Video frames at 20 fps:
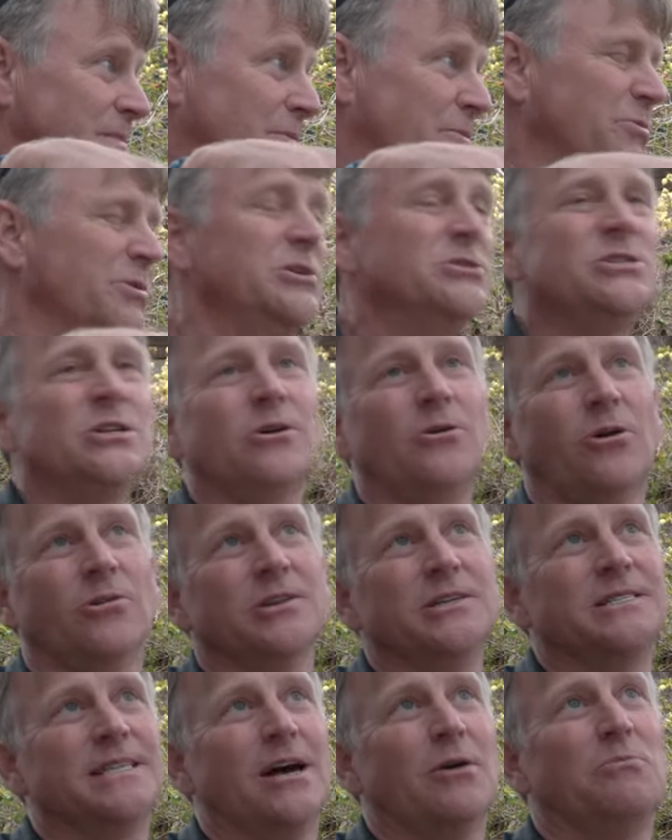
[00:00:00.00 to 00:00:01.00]
and we used to call
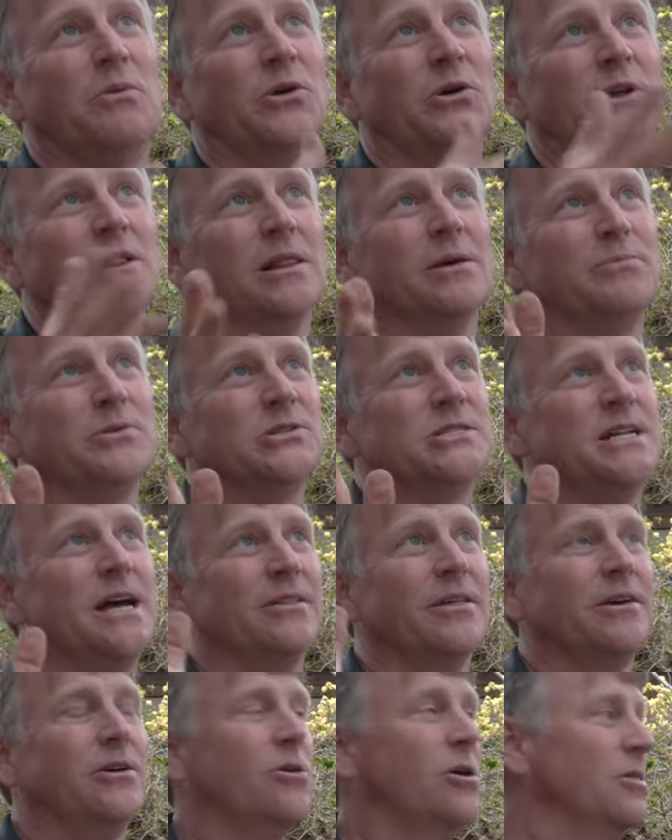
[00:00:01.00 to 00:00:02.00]
these Alberta clippers,
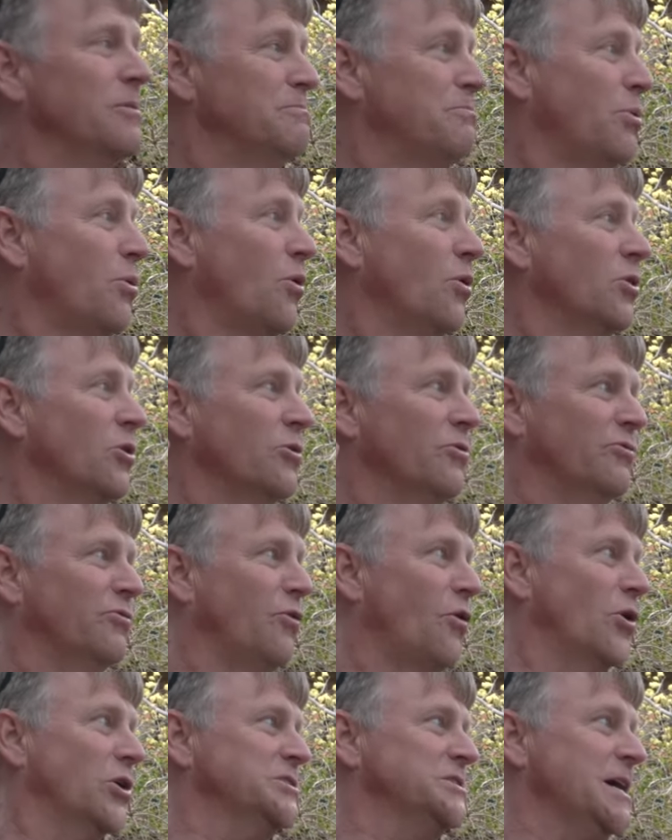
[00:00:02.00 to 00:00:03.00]
now they call them polar
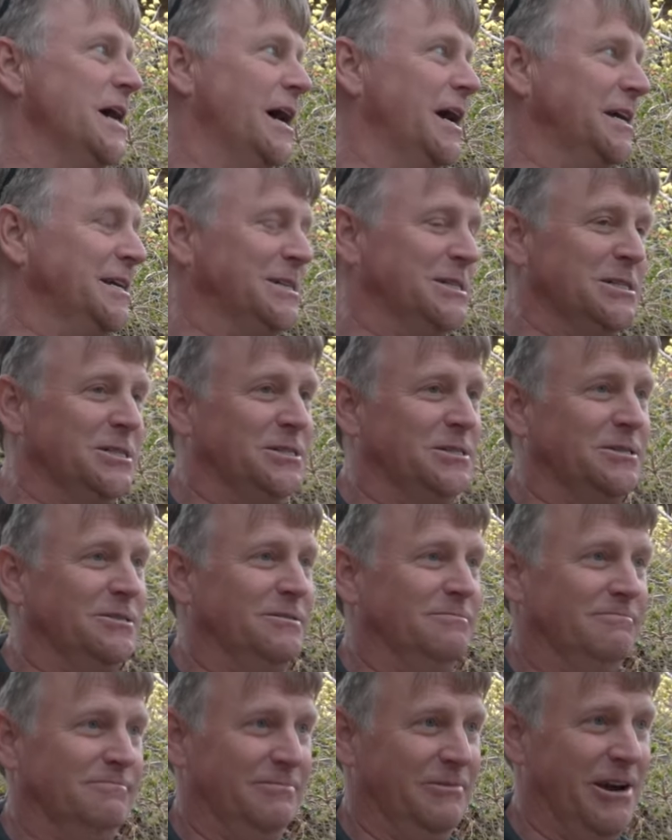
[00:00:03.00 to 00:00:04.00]
vortex. It's
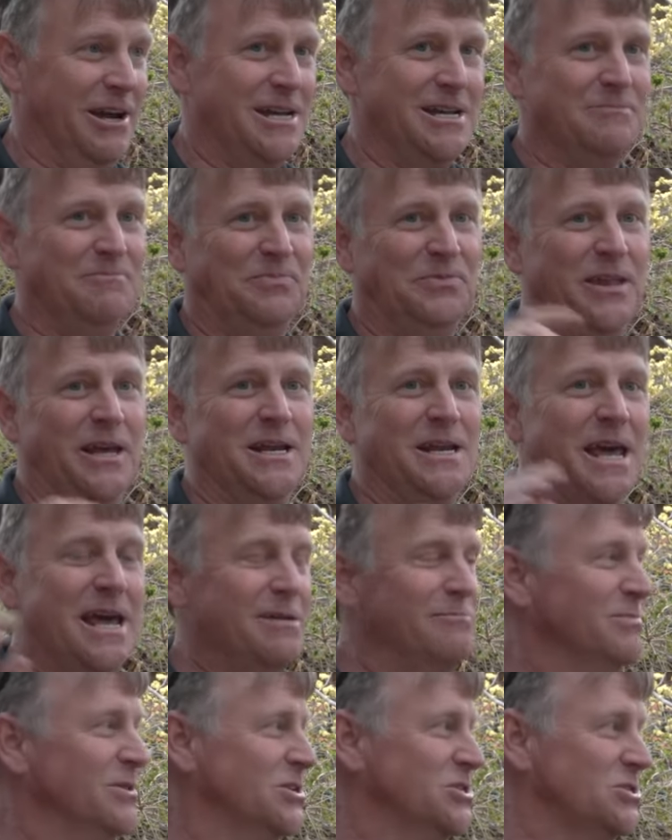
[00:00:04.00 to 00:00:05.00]
better for the news. And they
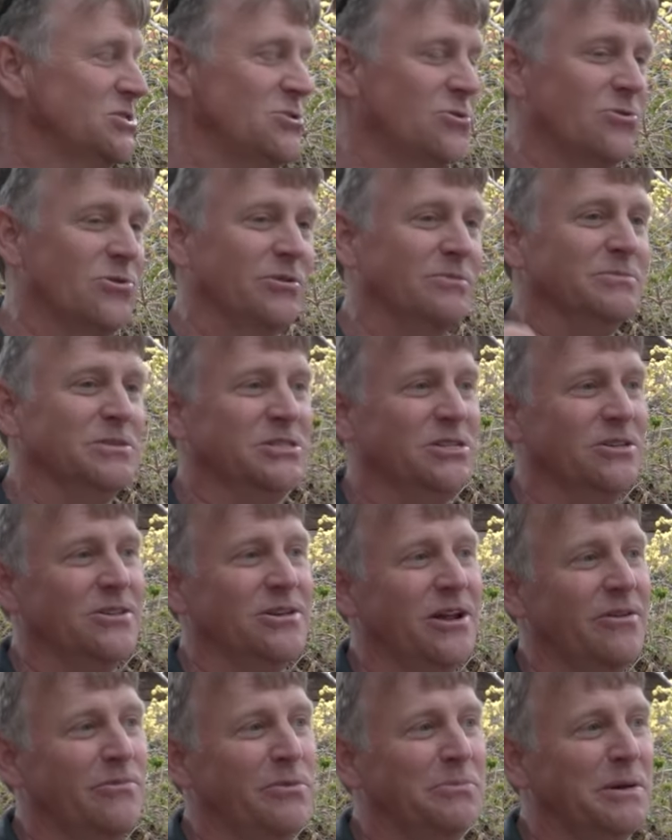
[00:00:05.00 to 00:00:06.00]
name the storms so
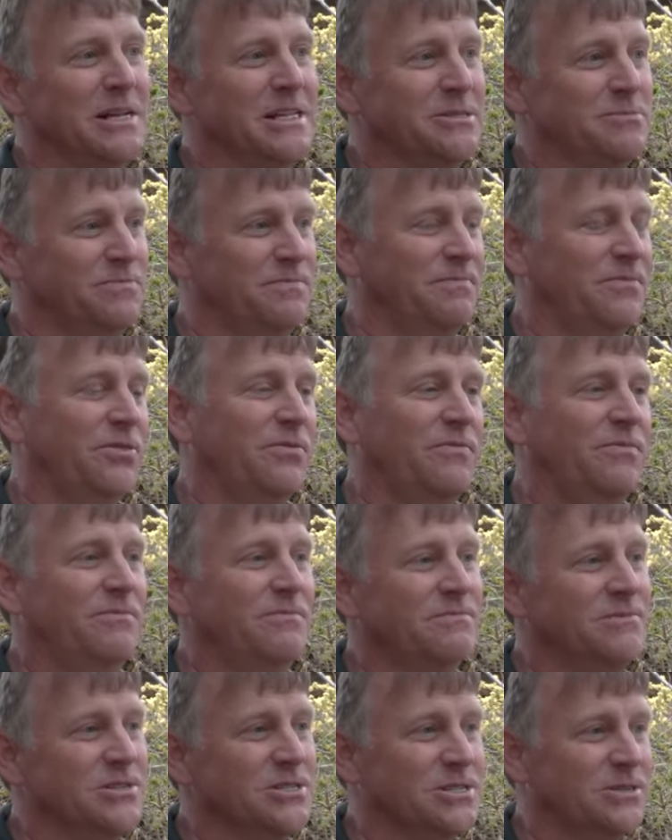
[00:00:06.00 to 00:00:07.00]
that everybody's
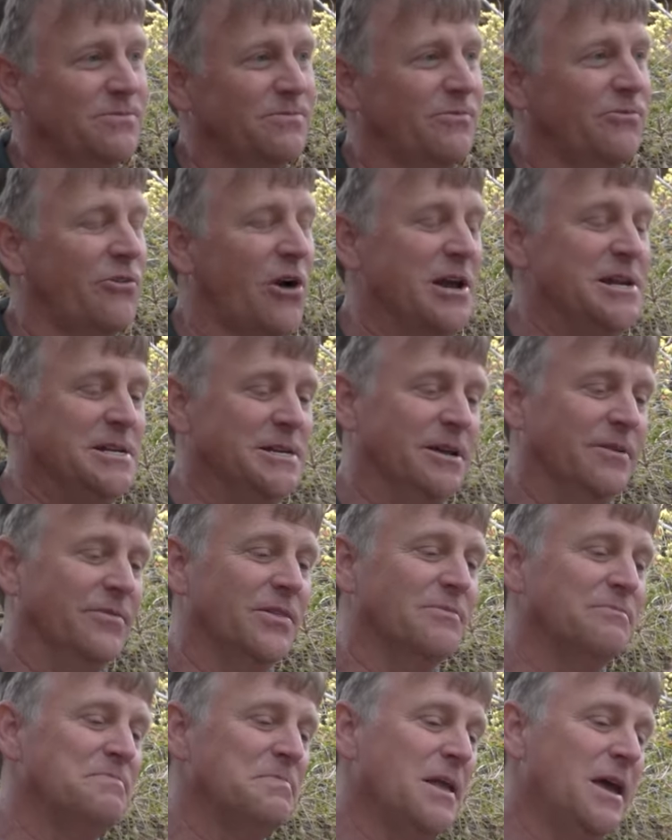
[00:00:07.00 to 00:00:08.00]
I'm just frightened of
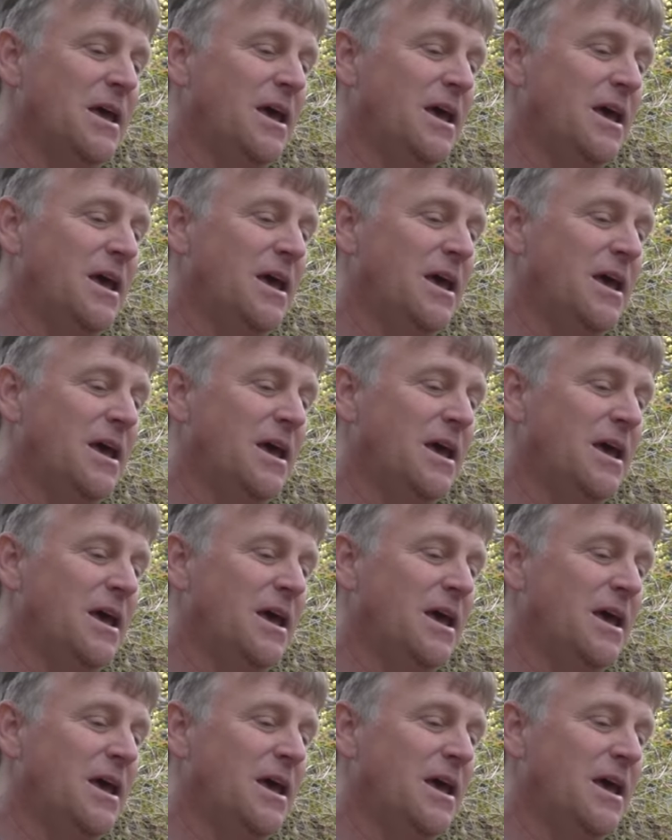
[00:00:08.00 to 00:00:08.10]
them.